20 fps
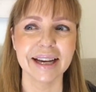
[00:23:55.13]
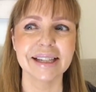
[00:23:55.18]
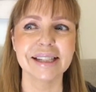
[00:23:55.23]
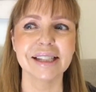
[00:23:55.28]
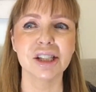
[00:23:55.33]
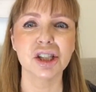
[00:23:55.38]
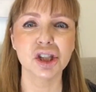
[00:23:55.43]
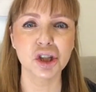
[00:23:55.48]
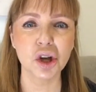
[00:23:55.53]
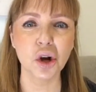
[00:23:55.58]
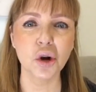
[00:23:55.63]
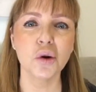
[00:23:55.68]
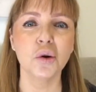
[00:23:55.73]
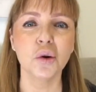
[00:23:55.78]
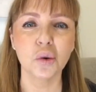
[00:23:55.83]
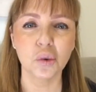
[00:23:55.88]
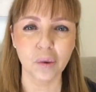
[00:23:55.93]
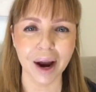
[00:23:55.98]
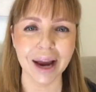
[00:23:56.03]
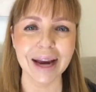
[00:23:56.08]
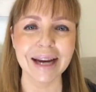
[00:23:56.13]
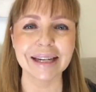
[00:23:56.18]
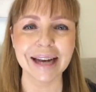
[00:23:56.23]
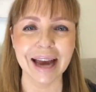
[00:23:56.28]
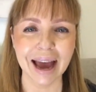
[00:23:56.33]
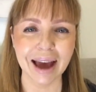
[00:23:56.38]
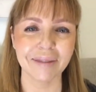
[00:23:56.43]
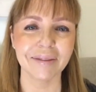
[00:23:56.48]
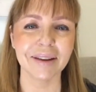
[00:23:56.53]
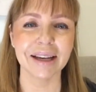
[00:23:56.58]
so great
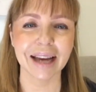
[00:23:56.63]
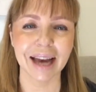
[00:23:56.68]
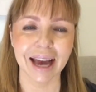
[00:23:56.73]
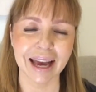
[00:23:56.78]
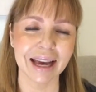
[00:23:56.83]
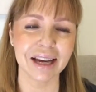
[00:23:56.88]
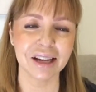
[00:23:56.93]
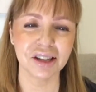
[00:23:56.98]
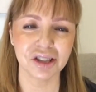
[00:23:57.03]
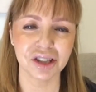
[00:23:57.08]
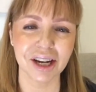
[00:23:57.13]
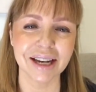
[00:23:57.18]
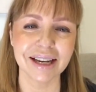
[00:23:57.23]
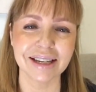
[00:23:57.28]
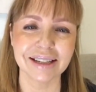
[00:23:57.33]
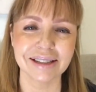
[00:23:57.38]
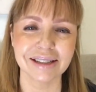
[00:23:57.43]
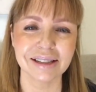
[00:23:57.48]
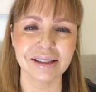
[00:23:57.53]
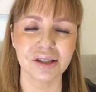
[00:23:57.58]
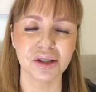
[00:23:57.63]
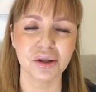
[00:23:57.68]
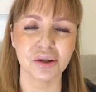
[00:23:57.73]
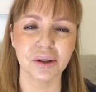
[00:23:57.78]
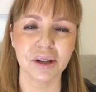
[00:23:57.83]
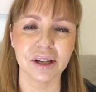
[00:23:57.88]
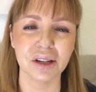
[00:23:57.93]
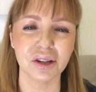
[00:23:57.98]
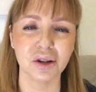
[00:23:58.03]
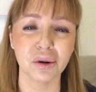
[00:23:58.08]
having AHAs
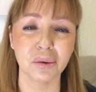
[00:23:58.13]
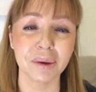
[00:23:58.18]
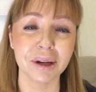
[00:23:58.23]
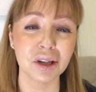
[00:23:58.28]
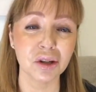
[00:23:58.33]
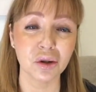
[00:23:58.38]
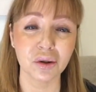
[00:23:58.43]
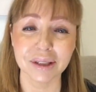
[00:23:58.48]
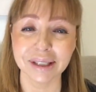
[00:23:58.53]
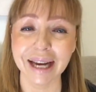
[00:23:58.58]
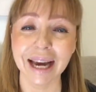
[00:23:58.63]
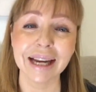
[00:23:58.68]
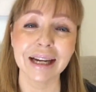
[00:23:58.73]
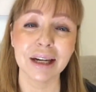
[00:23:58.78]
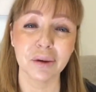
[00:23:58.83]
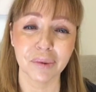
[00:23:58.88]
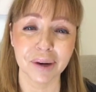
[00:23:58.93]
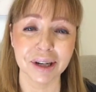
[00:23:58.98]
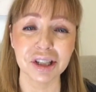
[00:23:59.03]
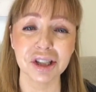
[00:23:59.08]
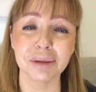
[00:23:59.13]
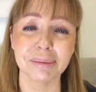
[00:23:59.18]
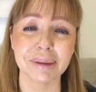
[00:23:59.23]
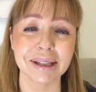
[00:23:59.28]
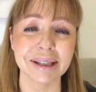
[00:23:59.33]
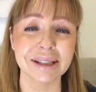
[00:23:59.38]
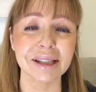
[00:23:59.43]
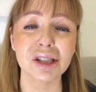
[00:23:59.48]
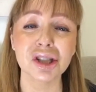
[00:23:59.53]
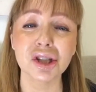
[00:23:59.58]
in your daily
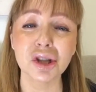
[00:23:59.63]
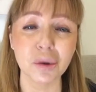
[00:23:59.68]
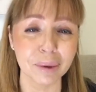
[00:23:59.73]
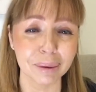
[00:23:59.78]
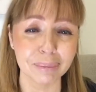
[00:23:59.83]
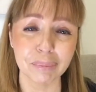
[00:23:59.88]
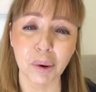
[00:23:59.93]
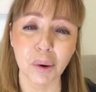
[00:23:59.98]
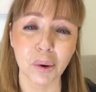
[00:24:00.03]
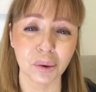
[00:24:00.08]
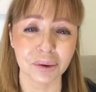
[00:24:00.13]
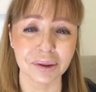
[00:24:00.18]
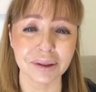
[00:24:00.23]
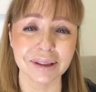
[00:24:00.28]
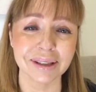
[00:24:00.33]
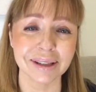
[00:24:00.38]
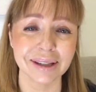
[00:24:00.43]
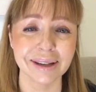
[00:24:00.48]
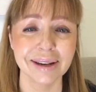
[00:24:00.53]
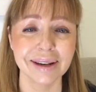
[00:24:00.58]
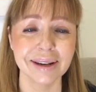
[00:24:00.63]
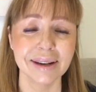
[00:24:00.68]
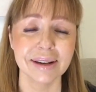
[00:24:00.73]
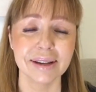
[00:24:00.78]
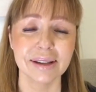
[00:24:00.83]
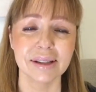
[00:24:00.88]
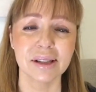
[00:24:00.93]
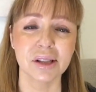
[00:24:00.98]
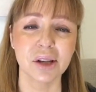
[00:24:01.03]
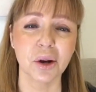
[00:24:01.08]
regimen. It's so important.
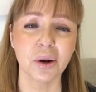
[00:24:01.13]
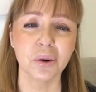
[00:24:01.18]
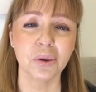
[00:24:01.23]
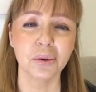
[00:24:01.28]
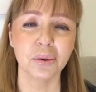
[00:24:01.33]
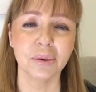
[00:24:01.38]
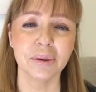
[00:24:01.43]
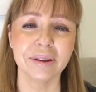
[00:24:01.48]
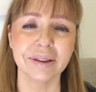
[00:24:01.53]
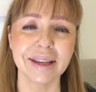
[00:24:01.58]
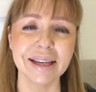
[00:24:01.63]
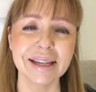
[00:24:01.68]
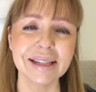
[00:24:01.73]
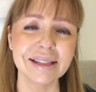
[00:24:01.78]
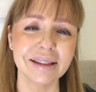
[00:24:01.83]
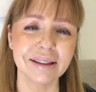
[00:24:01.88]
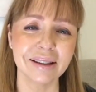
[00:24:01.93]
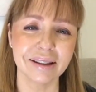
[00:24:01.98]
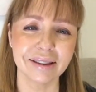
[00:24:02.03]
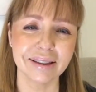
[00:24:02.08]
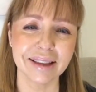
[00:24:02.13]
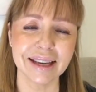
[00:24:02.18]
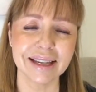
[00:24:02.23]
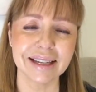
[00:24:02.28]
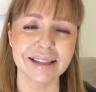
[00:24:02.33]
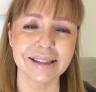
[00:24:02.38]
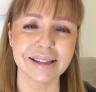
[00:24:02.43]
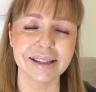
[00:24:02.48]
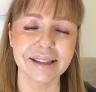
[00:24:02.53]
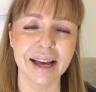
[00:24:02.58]
So these are the
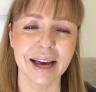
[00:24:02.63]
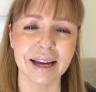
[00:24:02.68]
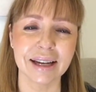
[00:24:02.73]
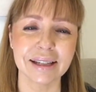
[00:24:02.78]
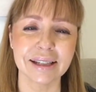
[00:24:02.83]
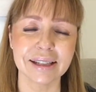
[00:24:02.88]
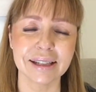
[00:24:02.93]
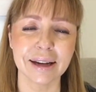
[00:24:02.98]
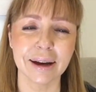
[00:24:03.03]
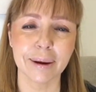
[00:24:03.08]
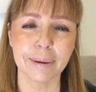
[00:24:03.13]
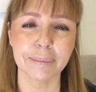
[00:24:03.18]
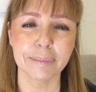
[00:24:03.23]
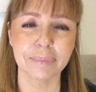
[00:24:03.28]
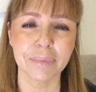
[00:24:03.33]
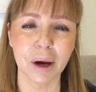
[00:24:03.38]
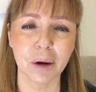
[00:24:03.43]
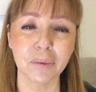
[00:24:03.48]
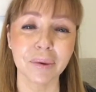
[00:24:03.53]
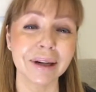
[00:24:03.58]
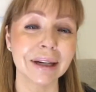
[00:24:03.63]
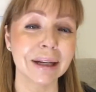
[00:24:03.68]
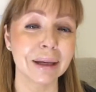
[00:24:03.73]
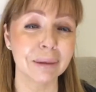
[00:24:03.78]
things that are really